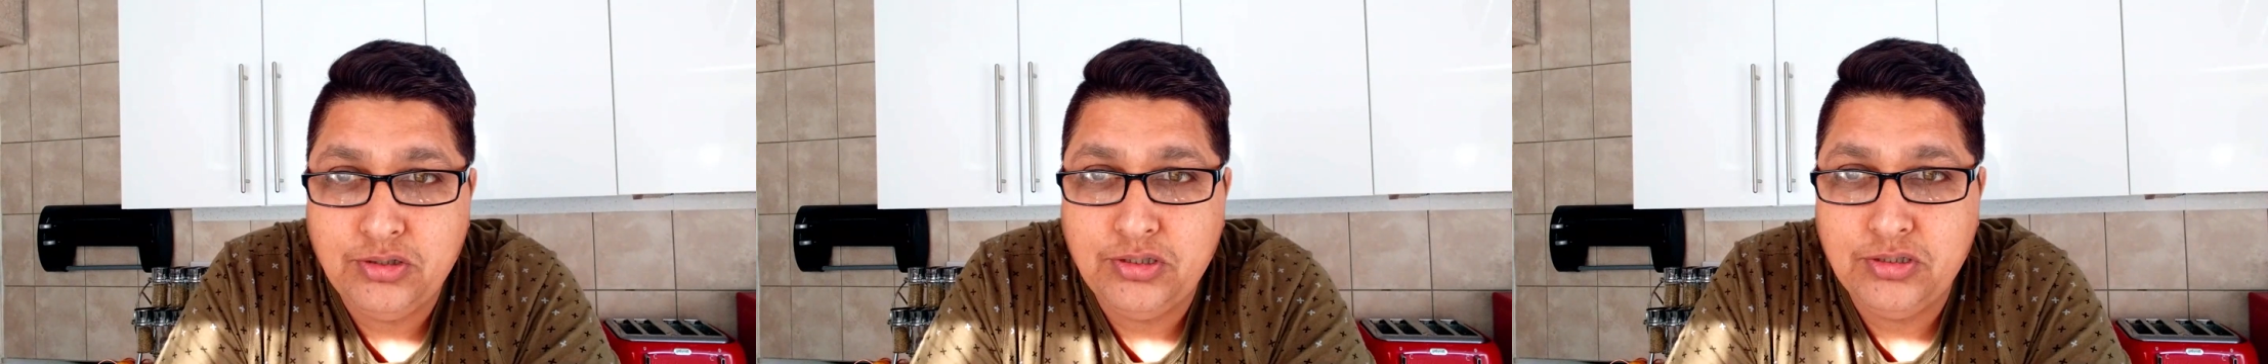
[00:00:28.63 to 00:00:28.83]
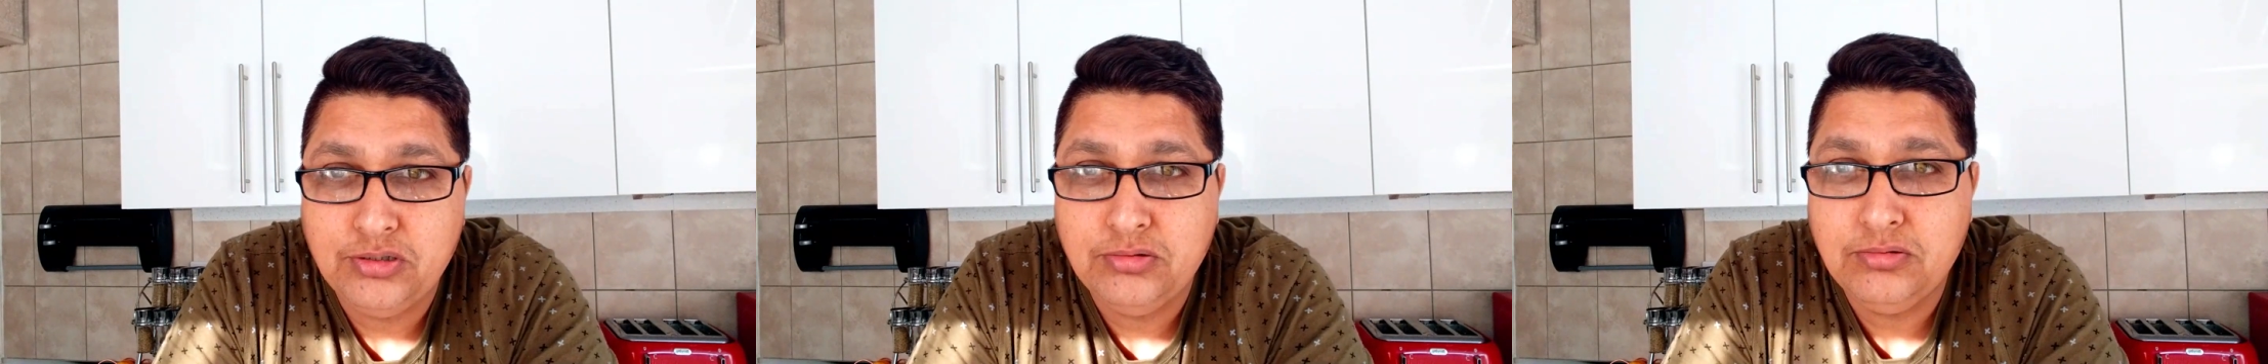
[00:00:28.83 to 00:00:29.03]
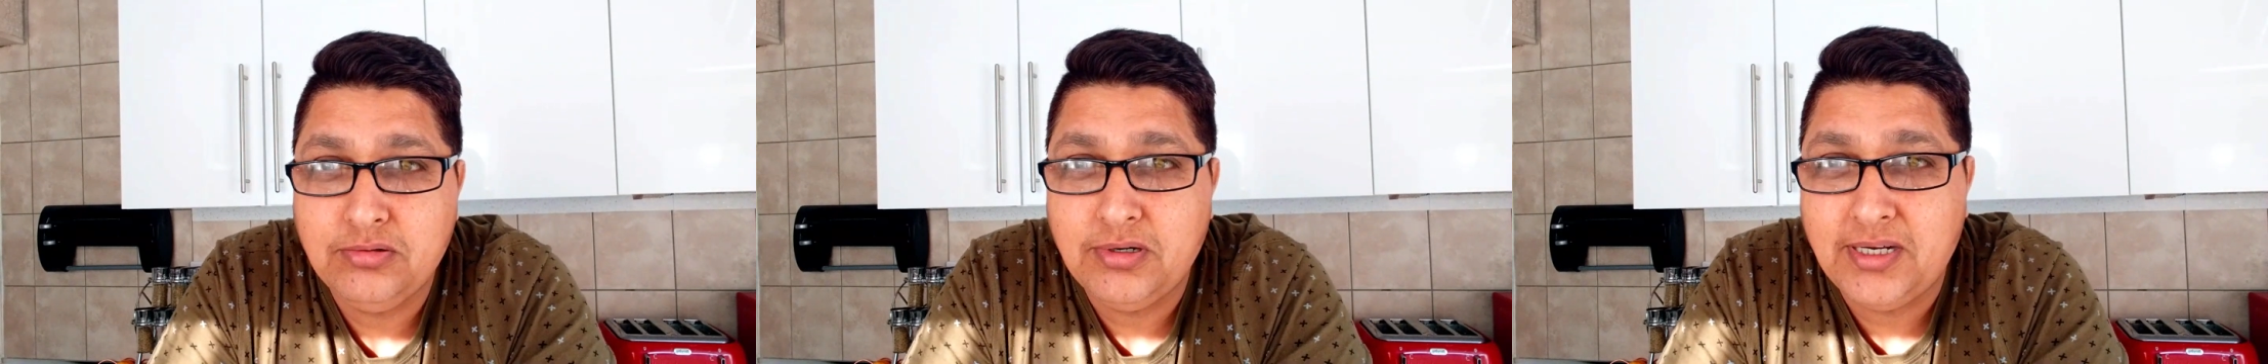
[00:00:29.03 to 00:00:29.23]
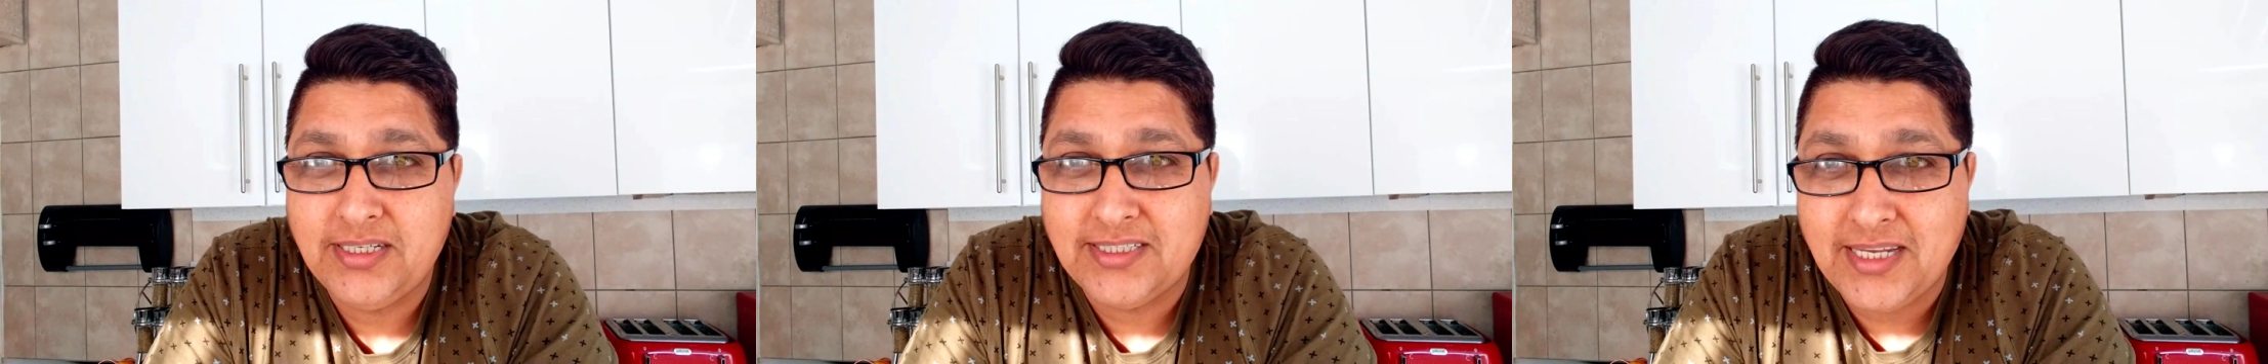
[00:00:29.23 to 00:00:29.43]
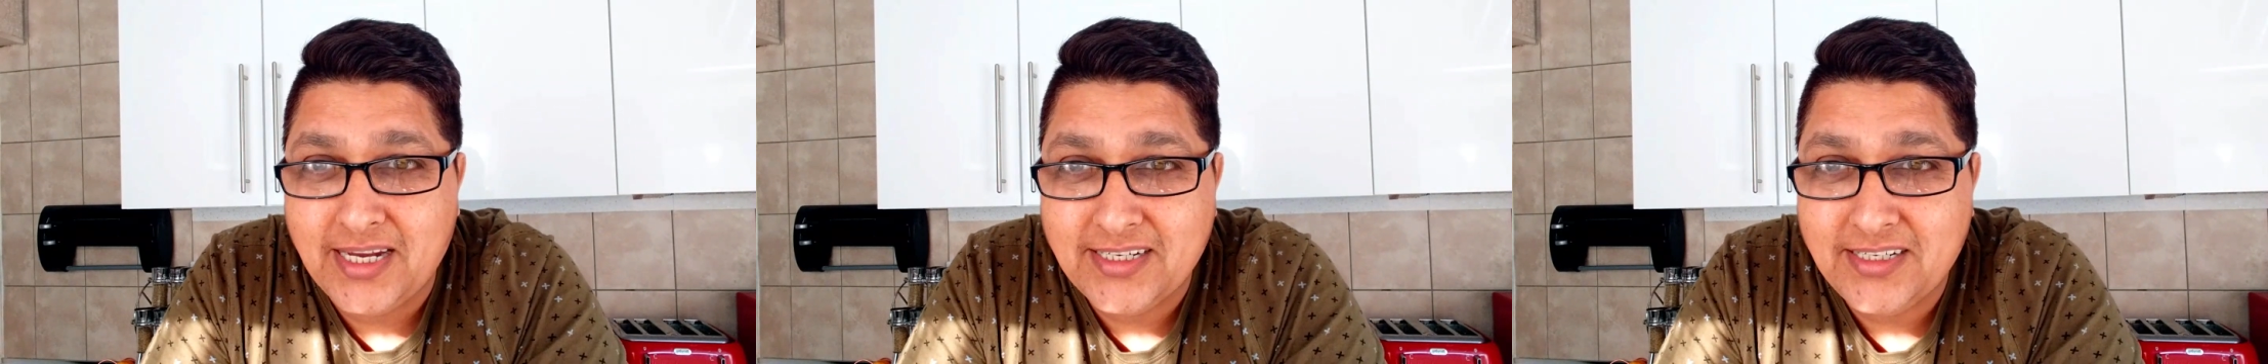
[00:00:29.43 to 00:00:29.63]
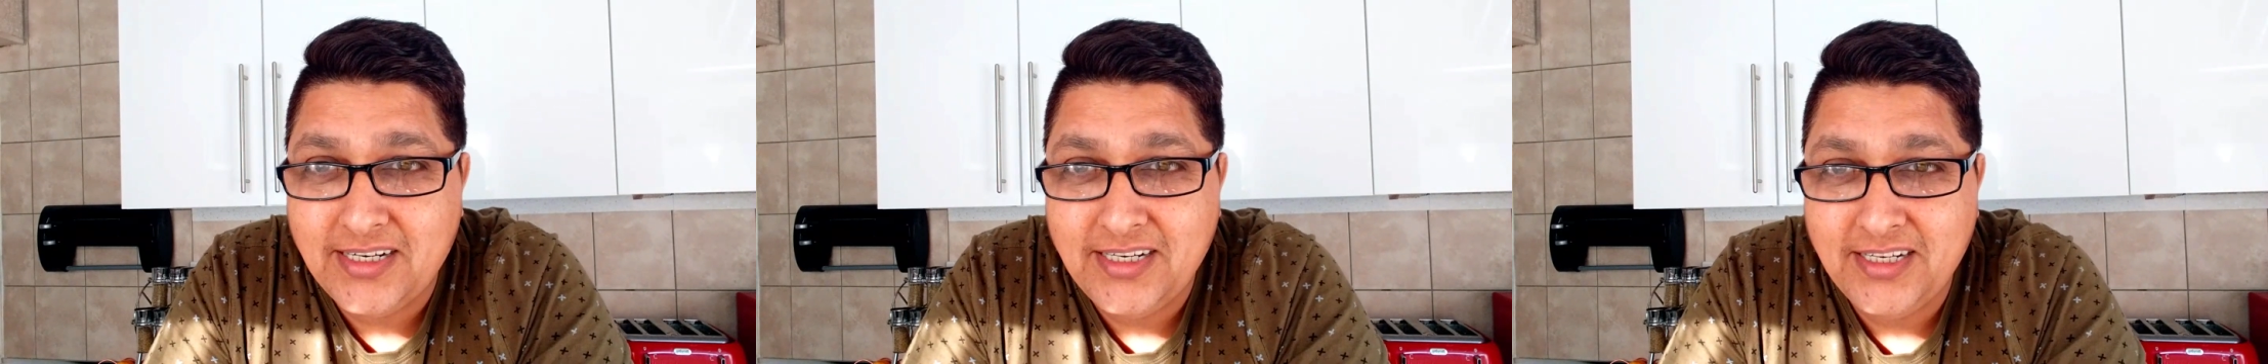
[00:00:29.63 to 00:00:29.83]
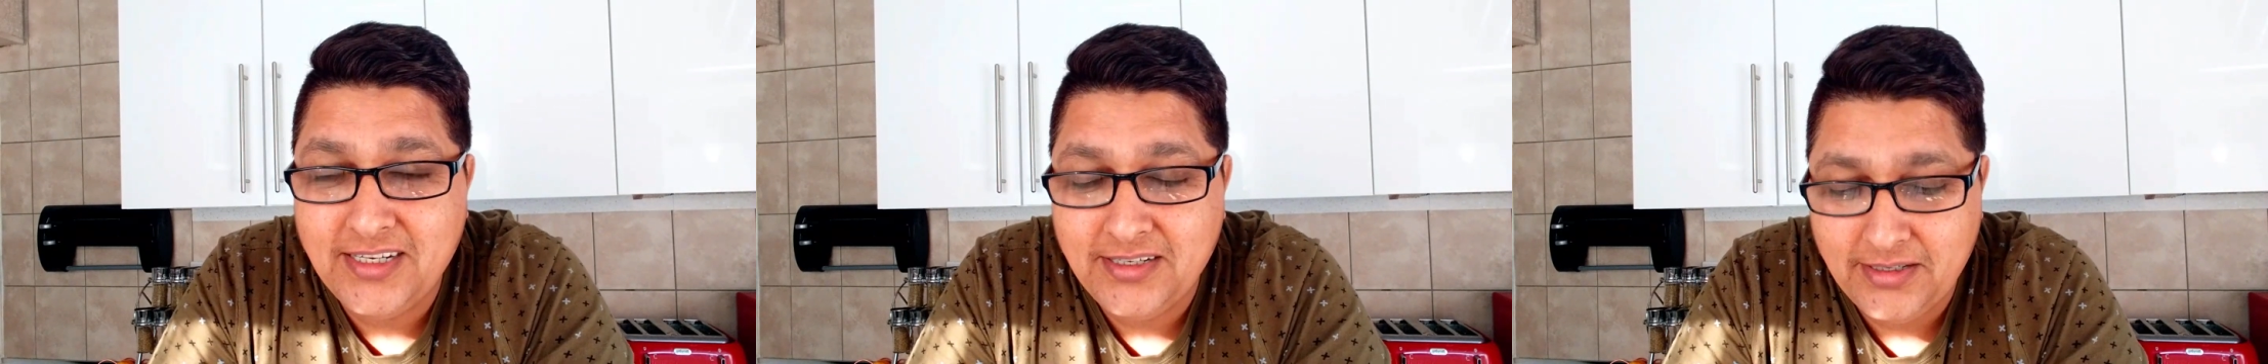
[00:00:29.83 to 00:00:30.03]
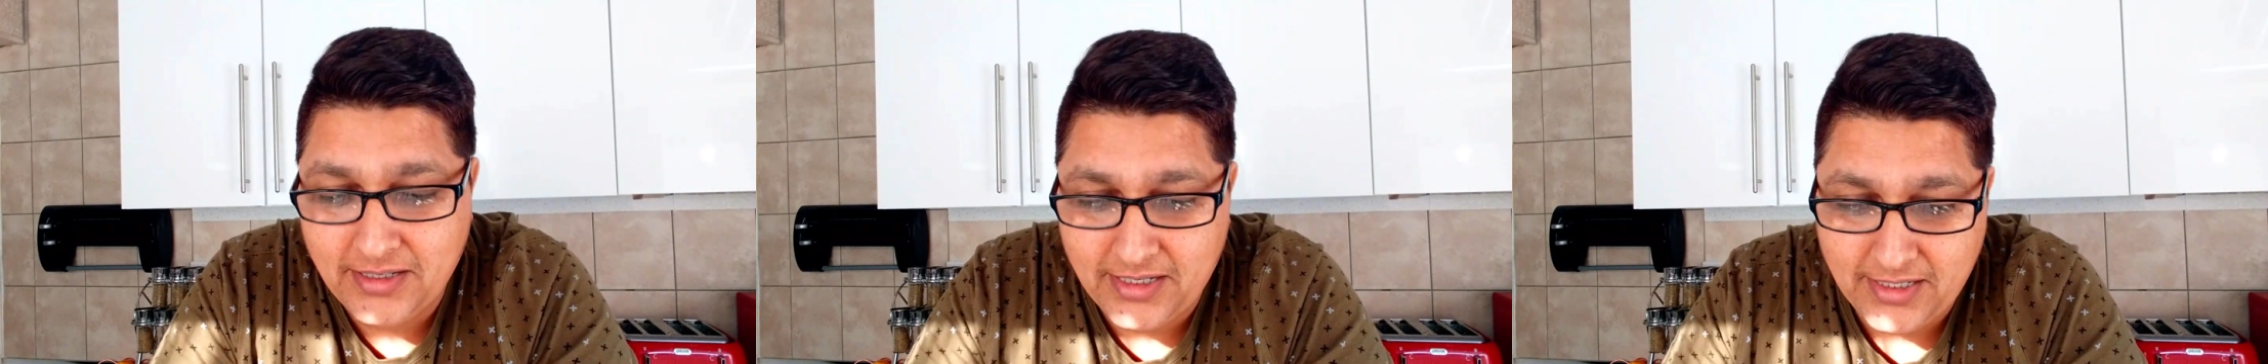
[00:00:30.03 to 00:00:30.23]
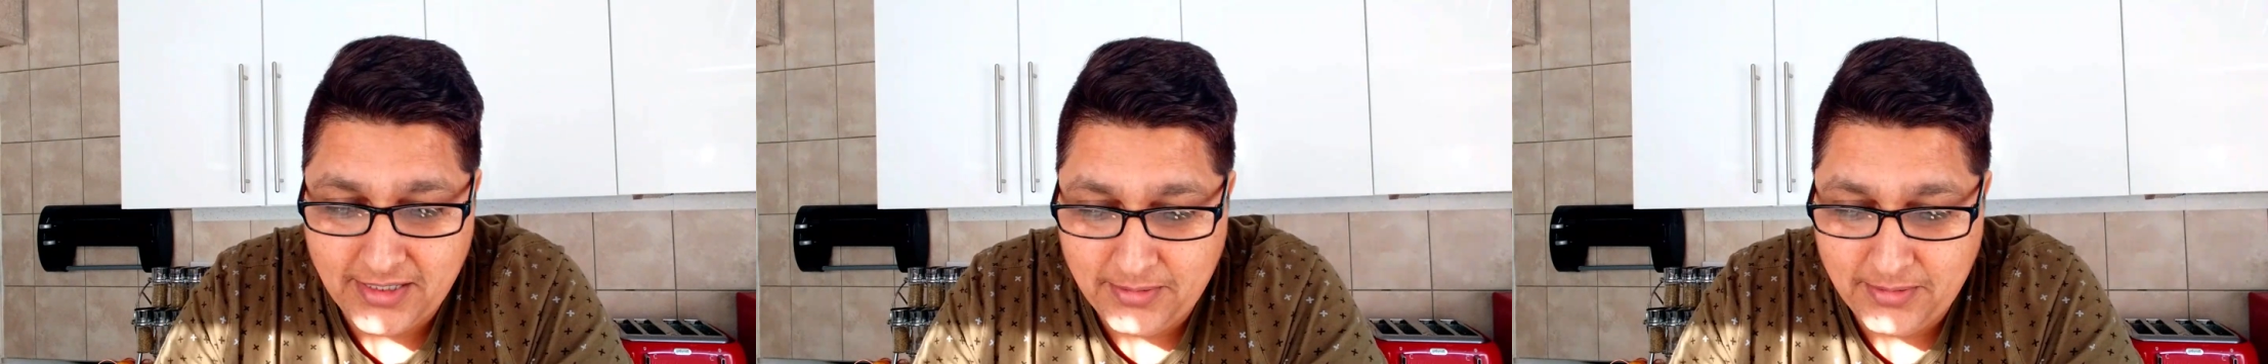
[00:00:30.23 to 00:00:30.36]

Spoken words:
you. It's actually,